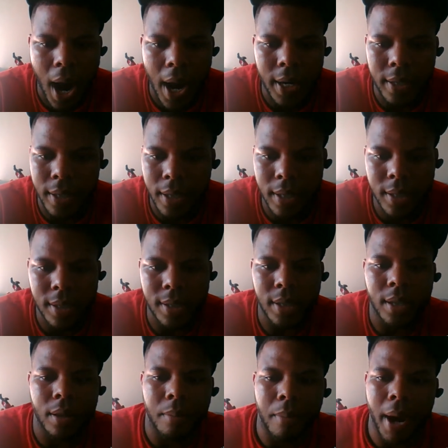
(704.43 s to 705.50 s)
I didn't
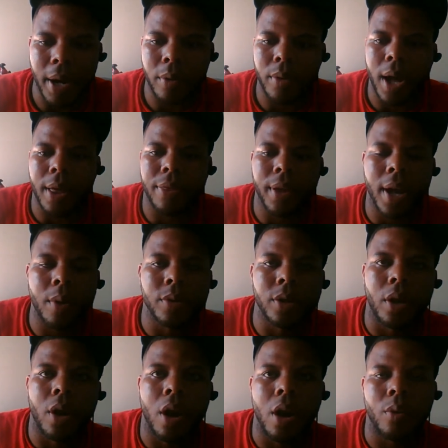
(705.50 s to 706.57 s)
see the Mike. I think I
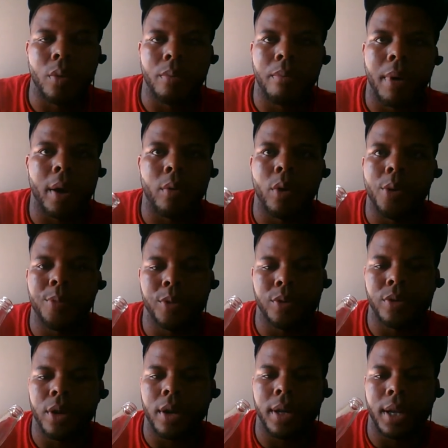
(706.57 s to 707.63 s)
was gone when Mike Williams
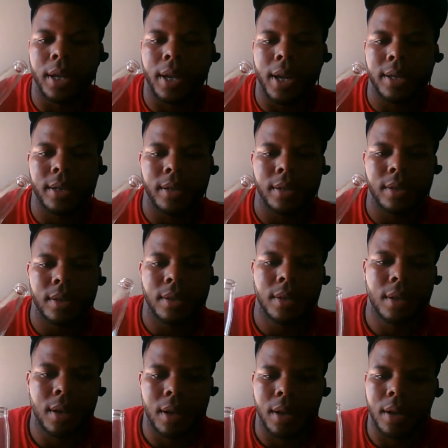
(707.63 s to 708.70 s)
was starting to get catches.
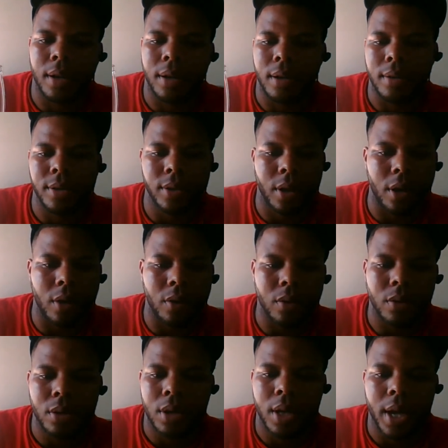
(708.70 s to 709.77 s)

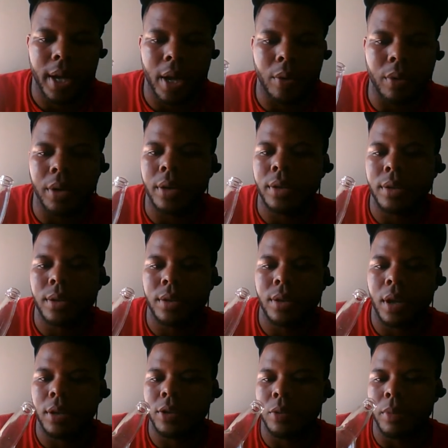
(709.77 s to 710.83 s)
So I can't really
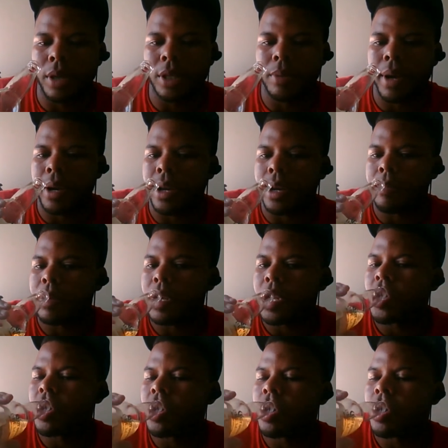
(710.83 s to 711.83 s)
talk too much about him.